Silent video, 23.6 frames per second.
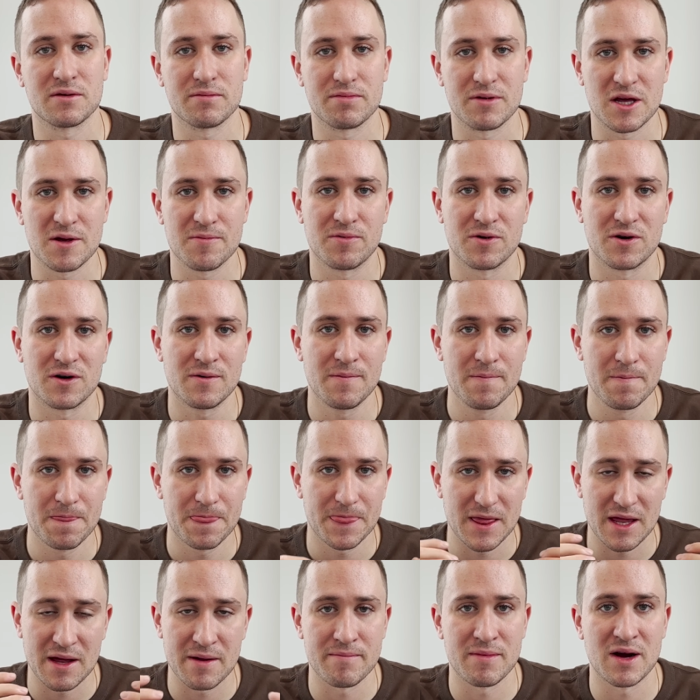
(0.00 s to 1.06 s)
people
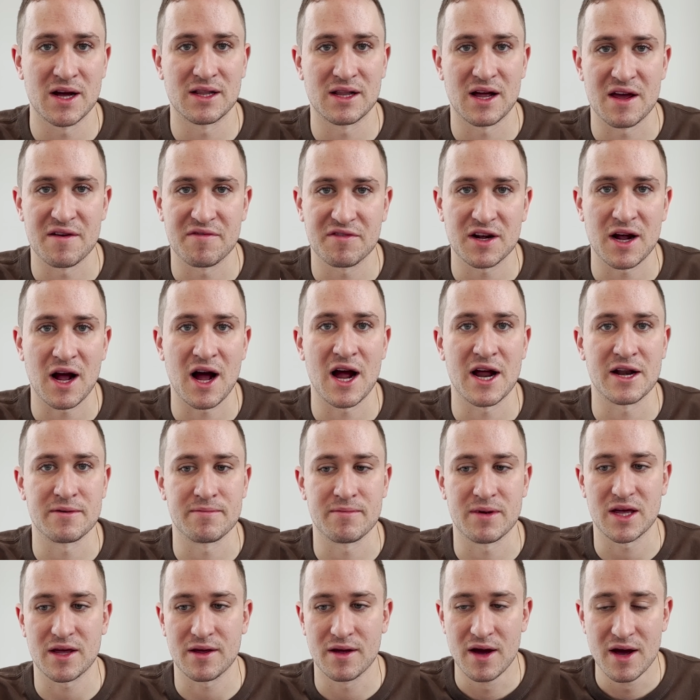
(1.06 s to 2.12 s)
in my life guiding
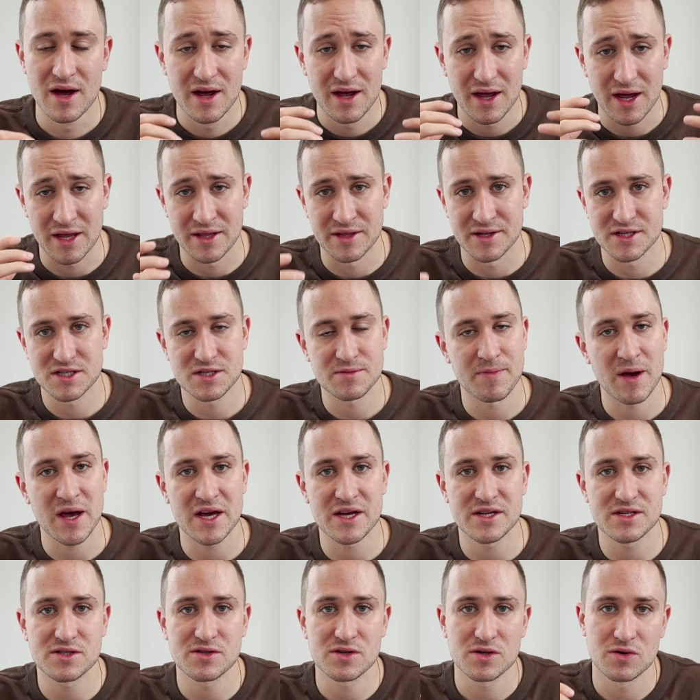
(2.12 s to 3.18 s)
me in the
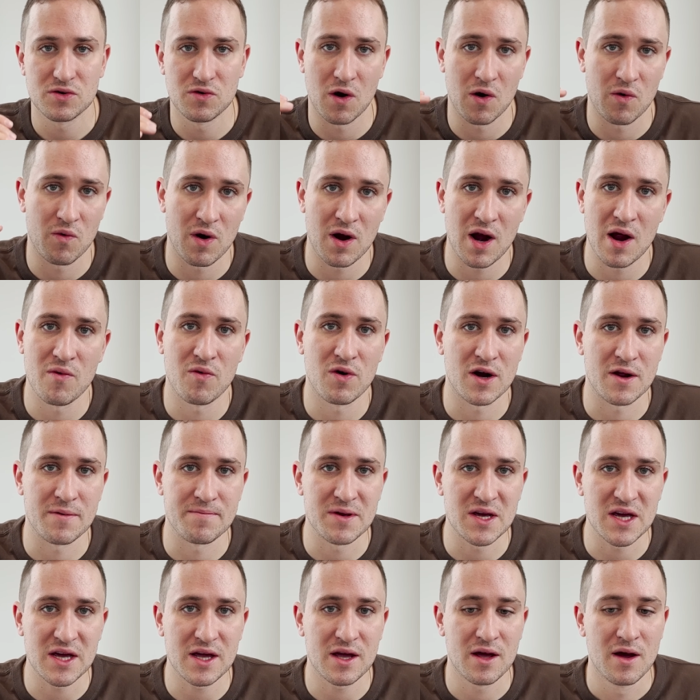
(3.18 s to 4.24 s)
space who are where I want to
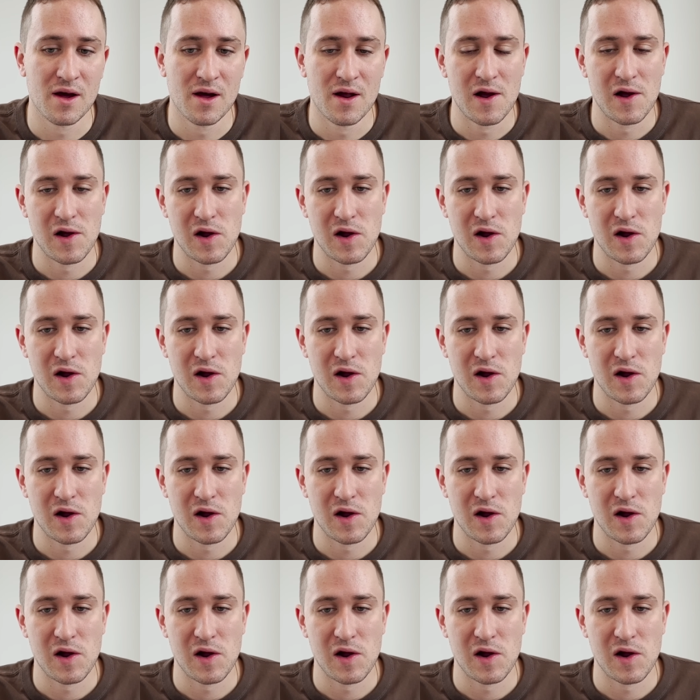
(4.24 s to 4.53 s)
be,